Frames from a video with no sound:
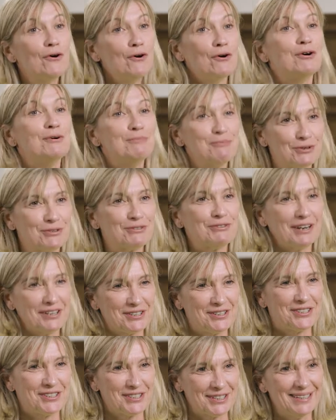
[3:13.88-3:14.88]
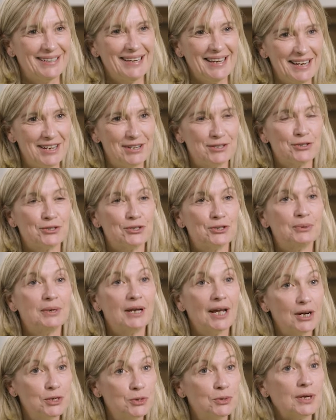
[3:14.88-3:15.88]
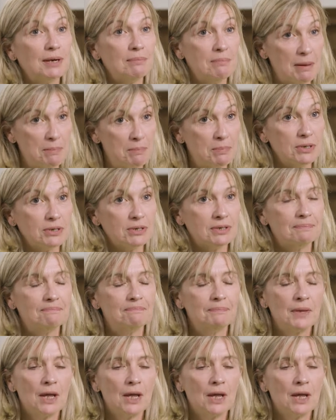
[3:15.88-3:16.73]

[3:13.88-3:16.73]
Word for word: forum strategy is to engage with our members,